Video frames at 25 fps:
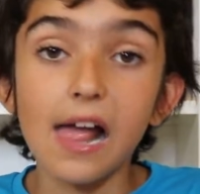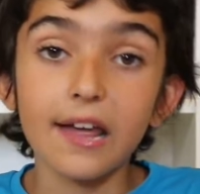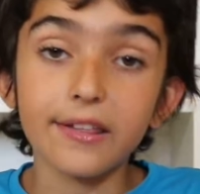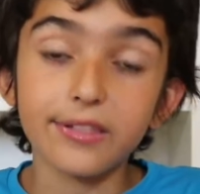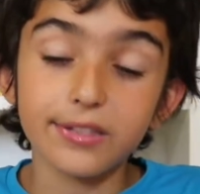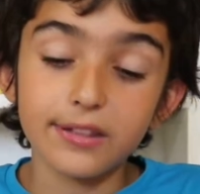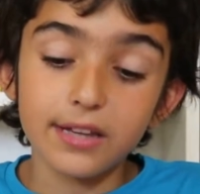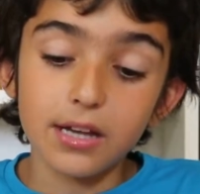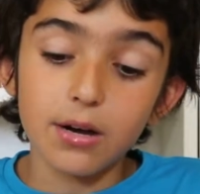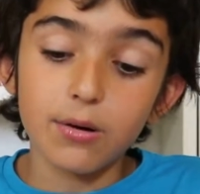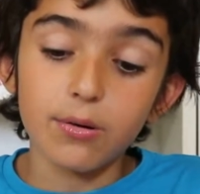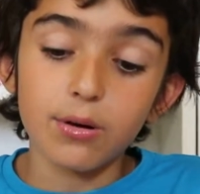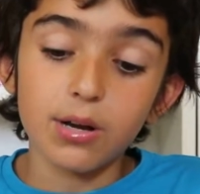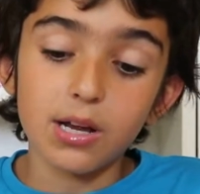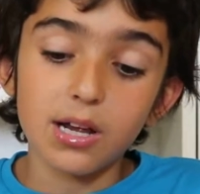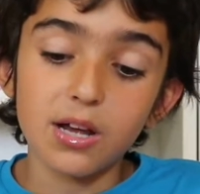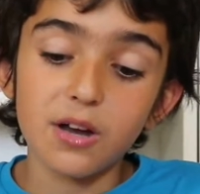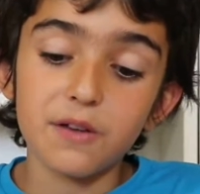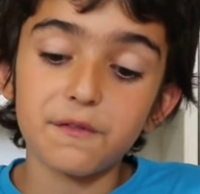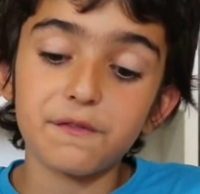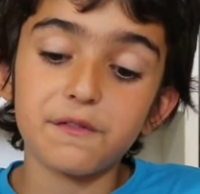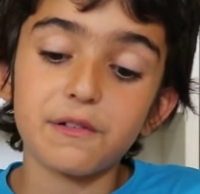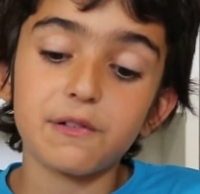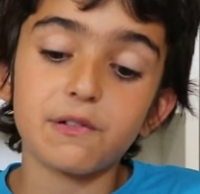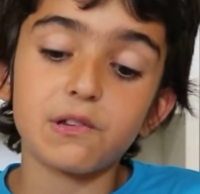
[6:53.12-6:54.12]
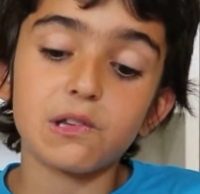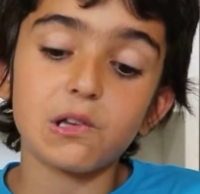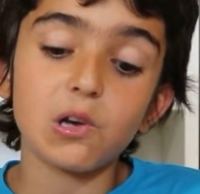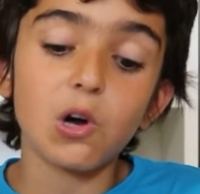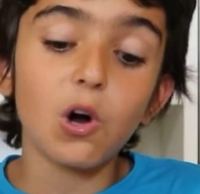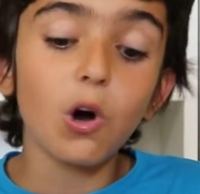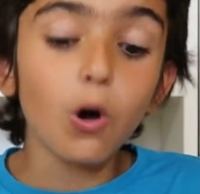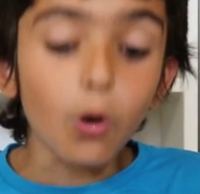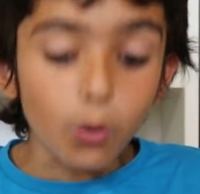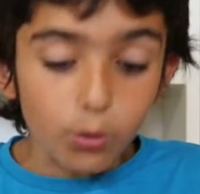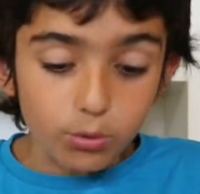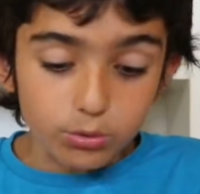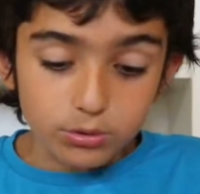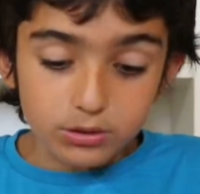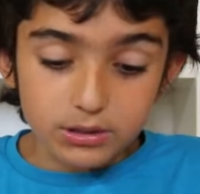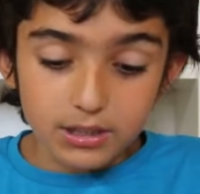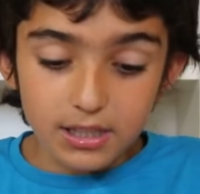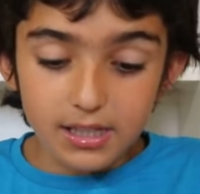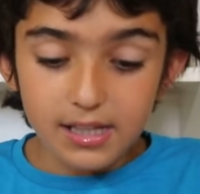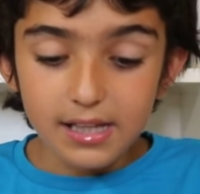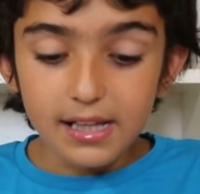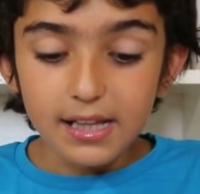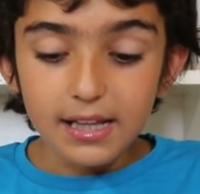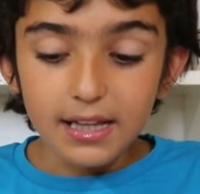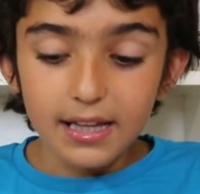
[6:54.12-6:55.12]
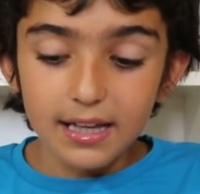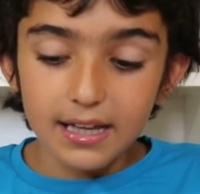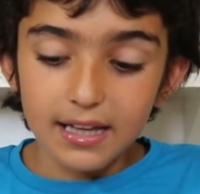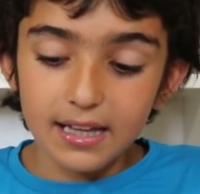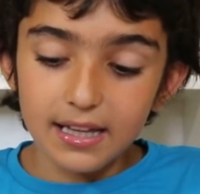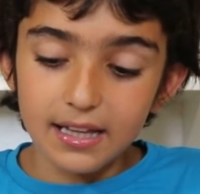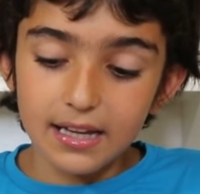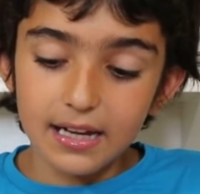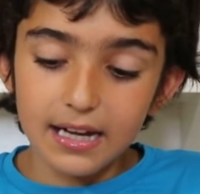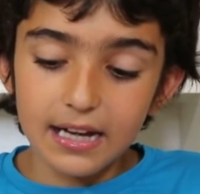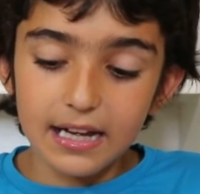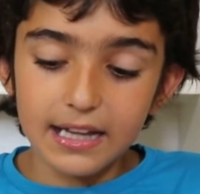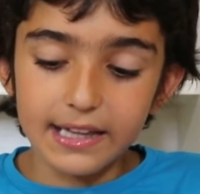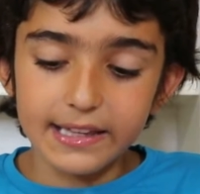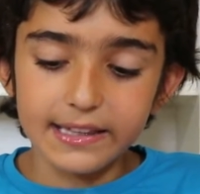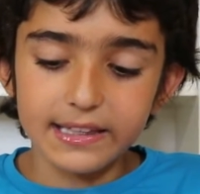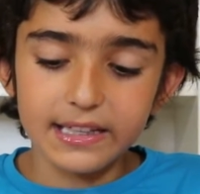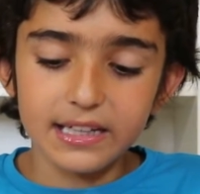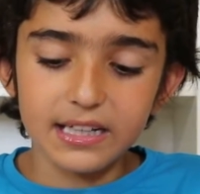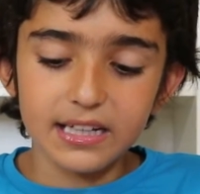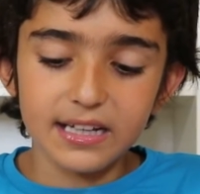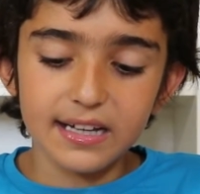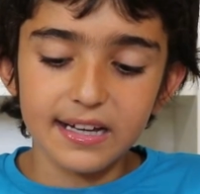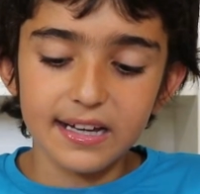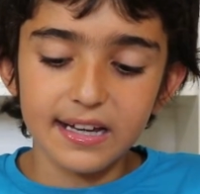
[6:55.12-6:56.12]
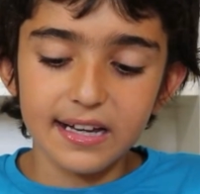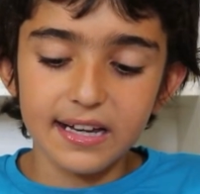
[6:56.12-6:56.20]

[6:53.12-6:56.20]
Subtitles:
series of his own, and